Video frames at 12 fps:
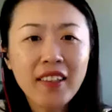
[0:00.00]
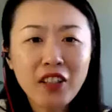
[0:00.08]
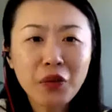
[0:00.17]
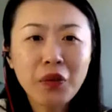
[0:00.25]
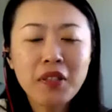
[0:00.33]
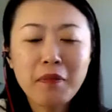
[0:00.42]
that
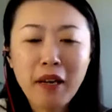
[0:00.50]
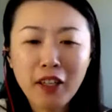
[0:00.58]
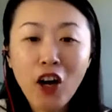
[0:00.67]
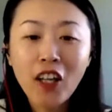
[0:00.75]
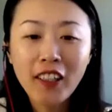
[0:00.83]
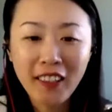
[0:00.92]
was my
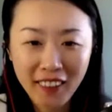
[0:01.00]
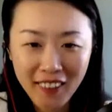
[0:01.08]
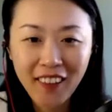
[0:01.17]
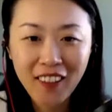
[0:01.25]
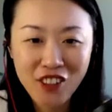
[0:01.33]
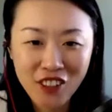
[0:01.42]
colleague,
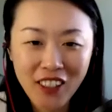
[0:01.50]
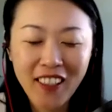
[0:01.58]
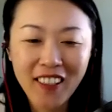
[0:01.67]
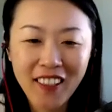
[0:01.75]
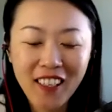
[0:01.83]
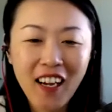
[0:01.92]

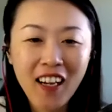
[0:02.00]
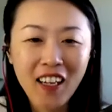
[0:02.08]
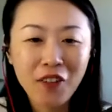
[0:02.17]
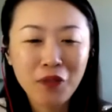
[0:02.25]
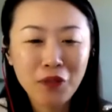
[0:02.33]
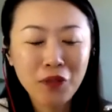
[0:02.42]
actually.
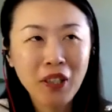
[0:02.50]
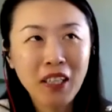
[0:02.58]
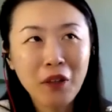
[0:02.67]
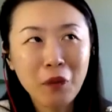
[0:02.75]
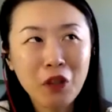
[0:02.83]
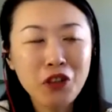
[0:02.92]

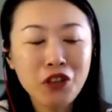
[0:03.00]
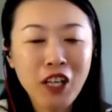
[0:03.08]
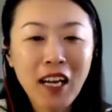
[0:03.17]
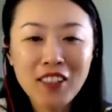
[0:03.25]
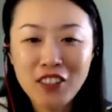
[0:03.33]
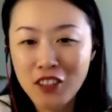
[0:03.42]
We went to
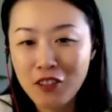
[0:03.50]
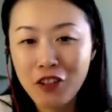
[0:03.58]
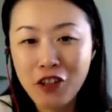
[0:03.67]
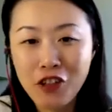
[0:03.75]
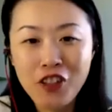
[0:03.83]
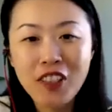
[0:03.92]
Kaiser
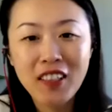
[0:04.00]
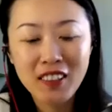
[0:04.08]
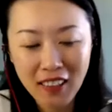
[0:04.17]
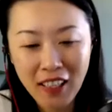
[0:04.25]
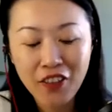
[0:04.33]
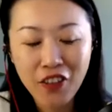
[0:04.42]
for training
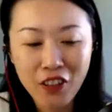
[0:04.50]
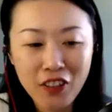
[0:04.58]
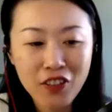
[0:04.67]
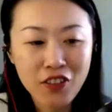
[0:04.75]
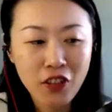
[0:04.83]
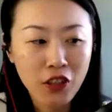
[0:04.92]
together.
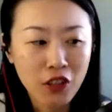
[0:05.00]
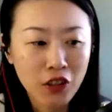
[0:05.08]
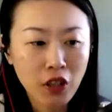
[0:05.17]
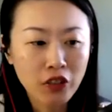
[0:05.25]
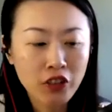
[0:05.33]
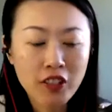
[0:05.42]
So
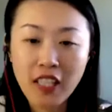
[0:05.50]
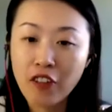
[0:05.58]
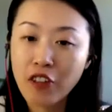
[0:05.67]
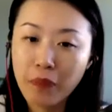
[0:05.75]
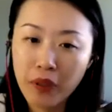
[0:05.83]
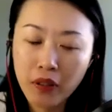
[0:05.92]
Dr.
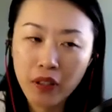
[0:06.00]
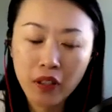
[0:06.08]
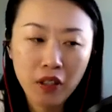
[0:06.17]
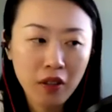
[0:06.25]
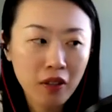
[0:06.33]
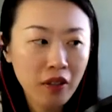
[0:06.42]
Sarah
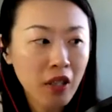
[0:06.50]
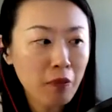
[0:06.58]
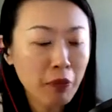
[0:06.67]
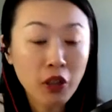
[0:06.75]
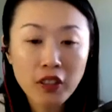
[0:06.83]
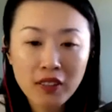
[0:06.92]

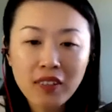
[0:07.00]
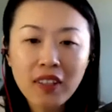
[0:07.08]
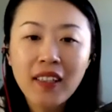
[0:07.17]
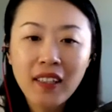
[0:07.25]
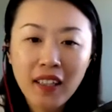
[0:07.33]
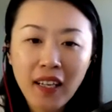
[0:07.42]
Burton.
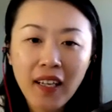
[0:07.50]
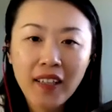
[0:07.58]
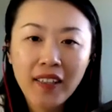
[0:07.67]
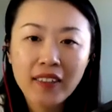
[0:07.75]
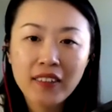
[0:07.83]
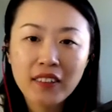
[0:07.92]

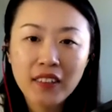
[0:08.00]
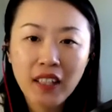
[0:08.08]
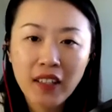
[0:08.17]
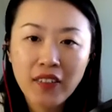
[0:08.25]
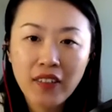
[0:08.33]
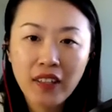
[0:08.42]
And
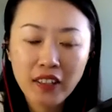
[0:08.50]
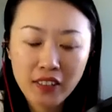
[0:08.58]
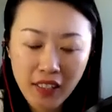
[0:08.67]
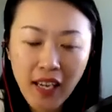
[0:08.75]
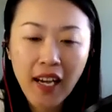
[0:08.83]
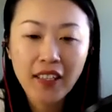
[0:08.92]
I think,
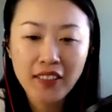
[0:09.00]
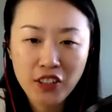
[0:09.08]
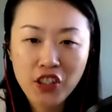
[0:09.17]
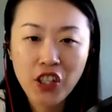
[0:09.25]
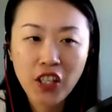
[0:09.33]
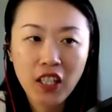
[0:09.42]
yes,
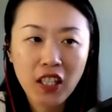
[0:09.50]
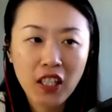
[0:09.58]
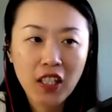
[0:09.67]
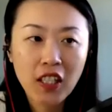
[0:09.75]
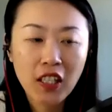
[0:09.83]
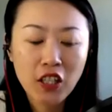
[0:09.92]

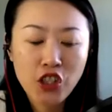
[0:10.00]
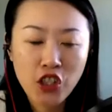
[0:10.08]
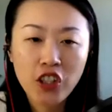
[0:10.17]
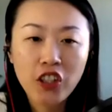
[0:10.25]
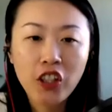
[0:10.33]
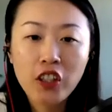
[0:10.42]
she
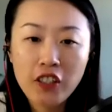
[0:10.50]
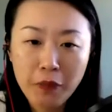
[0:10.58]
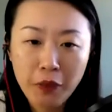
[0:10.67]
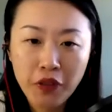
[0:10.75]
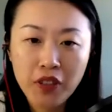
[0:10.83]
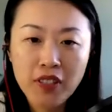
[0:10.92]
shared her
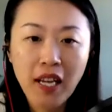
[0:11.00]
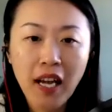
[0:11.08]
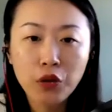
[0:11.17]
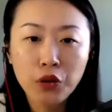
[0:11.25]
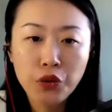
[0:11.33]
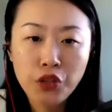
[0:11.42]
experience
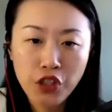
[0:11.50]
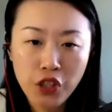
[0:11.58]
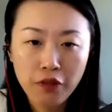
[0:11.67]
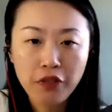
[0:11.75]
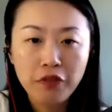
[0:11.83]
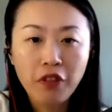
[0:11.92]
how to
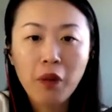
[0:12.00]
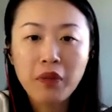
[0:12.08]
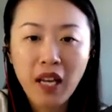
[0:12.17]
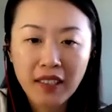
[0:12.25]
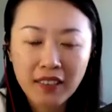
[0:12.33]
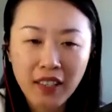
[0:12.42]
shift from
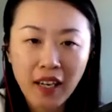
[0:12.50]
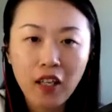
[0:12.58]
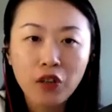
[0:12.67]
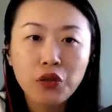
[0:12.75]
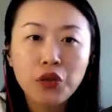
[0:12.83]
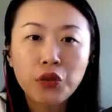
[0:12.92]
night
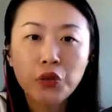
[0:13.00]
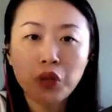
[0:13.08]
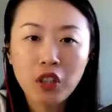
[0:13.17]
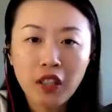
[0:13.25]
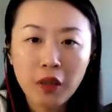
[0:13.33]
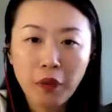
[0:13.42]
owl to
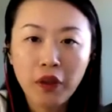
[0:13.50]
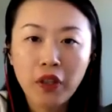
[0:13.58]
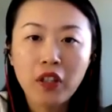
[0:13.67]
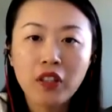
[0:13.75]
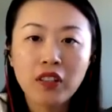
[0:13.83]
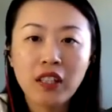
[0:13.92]
early
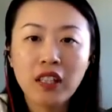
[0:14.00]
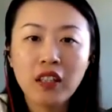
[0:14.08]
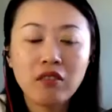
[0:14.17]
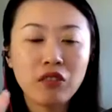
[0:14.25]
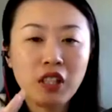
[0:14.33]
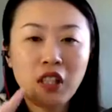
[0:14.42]
bird
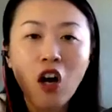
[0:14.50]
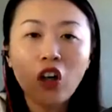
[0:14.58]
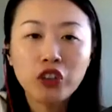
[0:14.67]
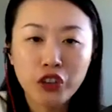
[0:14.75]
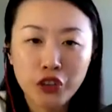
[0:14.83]
in order